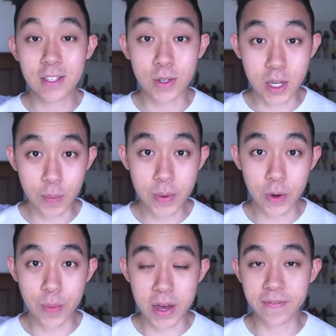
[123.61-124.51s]
So some
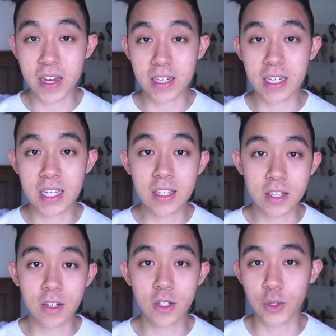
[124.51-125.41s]
people might find it
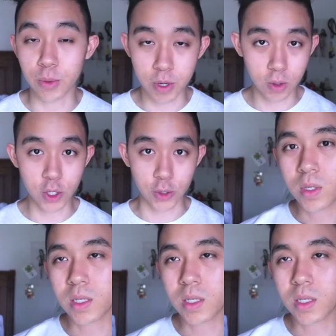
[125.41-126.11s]
easier to approach you.